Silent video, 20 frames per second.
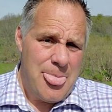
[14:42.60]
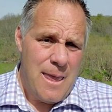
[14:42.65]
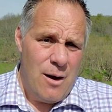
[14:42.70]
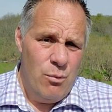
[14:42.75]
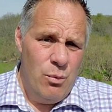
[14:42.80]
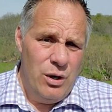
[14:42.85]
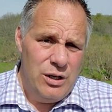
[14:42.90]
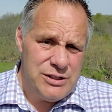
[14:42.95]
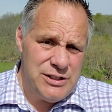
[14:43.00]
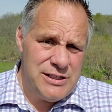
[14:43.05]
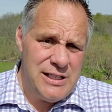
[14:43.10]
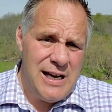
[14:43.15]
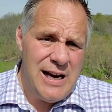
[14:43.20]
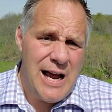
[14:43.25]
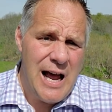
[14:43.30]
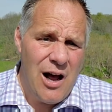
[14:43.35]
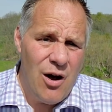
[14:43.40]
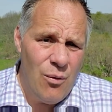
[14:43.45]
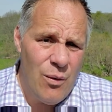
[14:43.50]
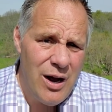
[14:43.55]
we'll see
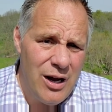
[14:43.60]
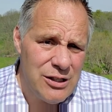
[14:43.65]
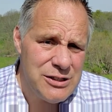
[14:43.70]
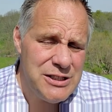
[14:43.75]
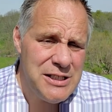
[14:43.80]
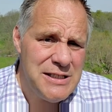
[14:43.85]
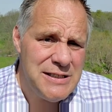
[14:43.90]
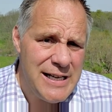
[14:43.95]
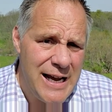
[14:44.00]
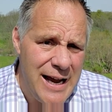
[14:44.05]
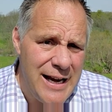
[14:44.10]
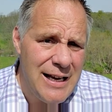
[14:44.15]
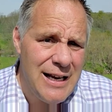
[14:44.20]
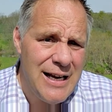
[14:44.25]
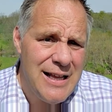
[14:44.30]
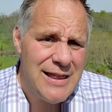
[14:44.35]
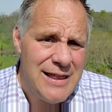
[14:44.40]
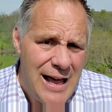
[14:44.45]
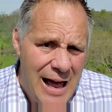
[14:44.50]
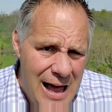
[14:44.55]
how well she's
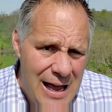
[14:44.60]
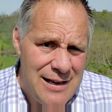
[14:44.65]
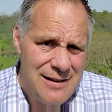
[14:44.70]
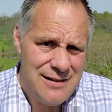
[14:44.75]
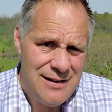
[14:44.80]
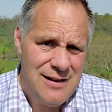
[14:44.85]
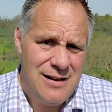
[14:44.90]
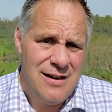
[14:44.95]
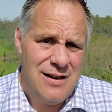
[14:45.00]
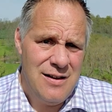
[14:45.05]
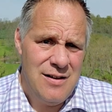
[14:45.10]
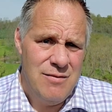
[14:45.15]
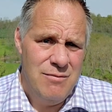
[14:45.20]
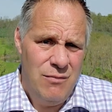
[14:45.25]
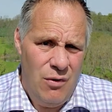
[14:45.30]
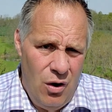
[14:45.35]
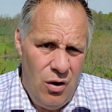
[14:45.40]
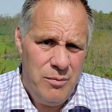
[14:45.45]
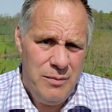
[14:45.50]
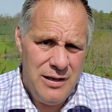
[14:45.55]
handling that
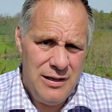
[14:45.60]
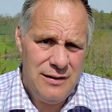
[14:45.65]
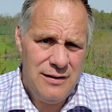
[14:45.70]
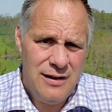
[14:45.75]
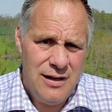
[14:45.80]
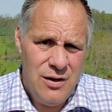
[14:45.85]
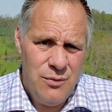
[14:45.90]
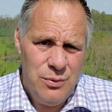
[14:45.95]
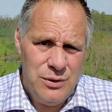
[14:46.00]
moment.